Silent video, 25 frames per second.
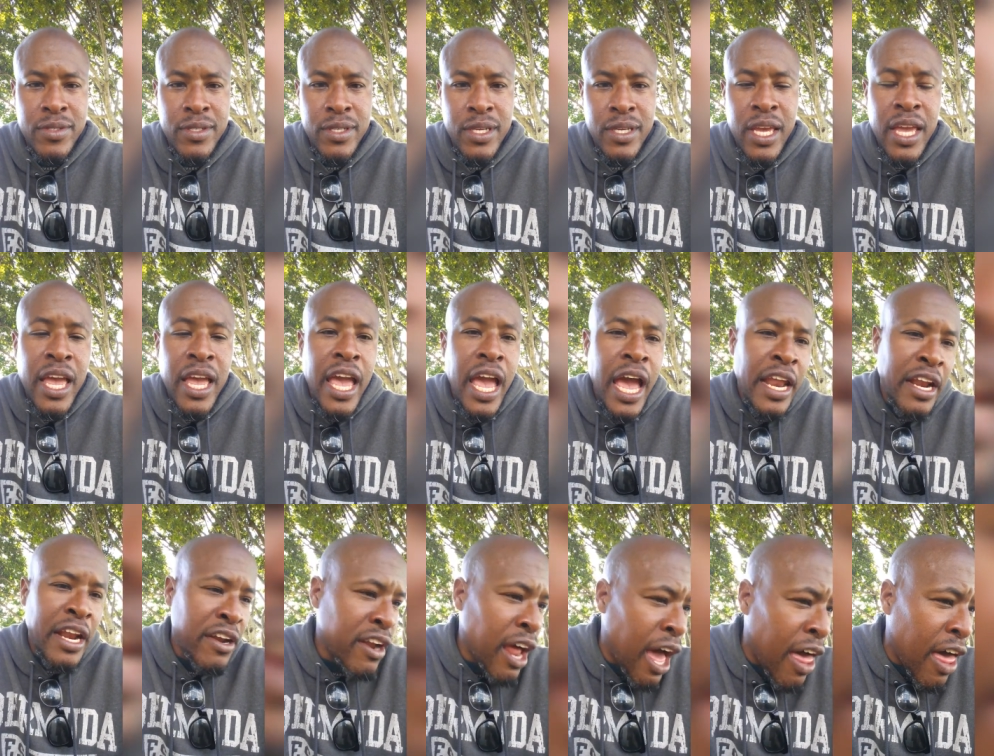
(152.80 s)
And
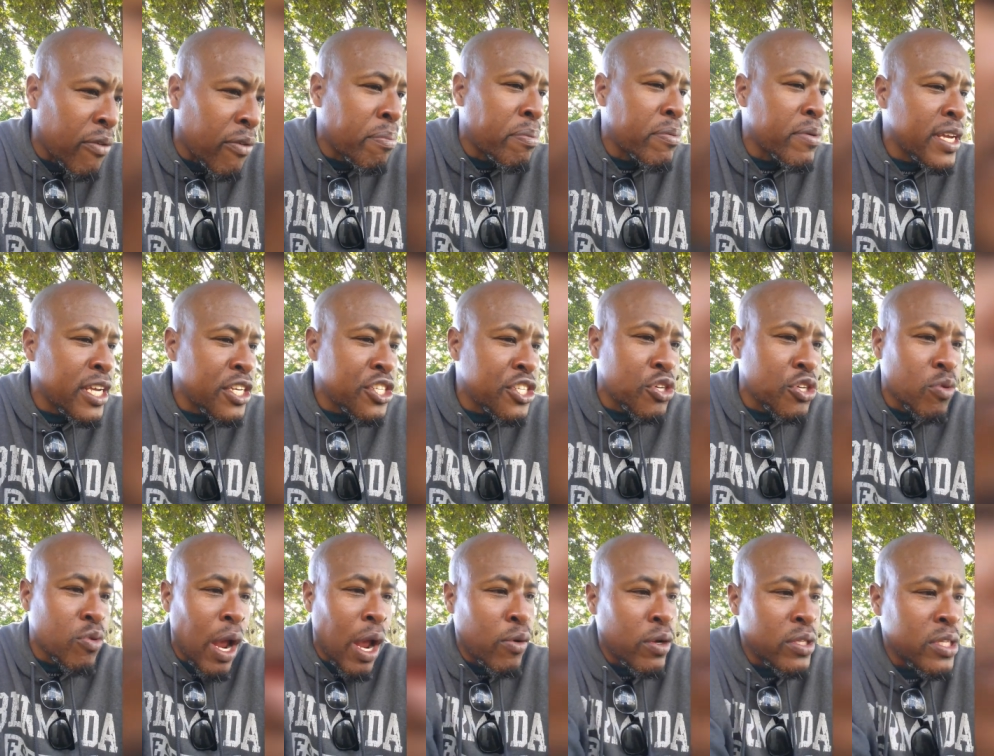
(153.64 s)
another issue I
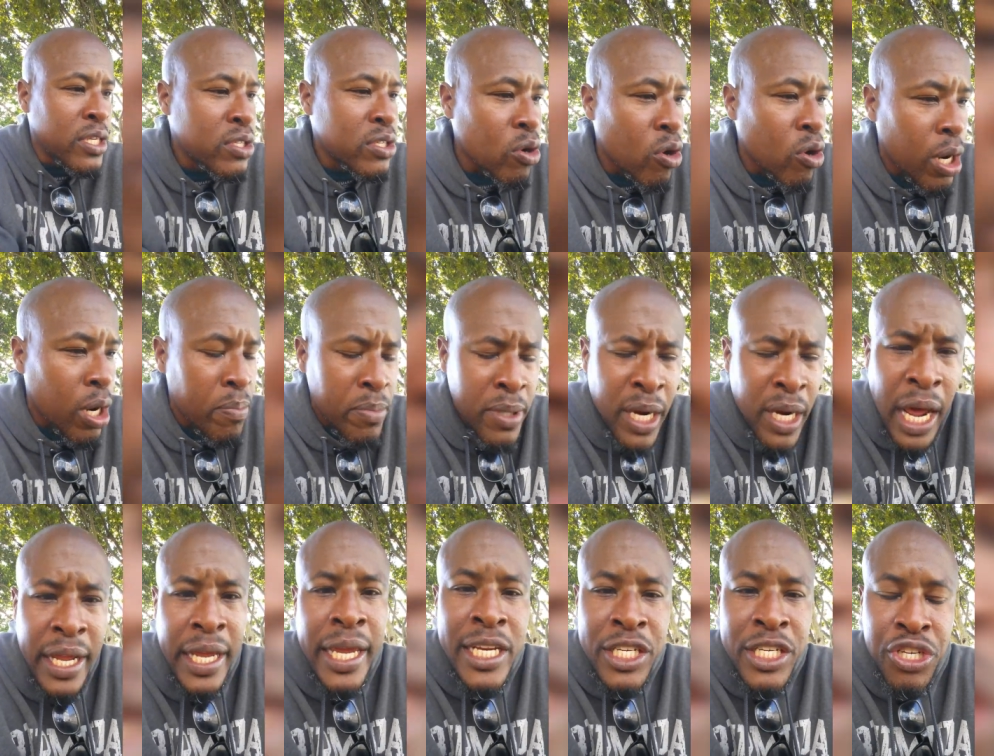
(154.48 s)
want to talk about, not an
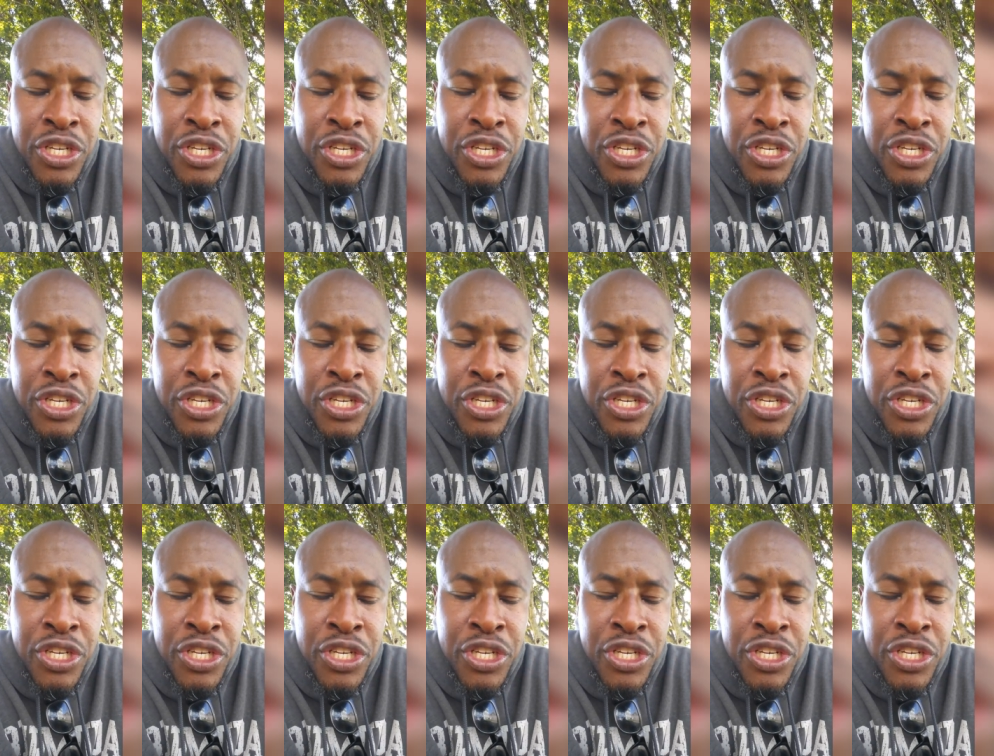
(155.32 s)
issue,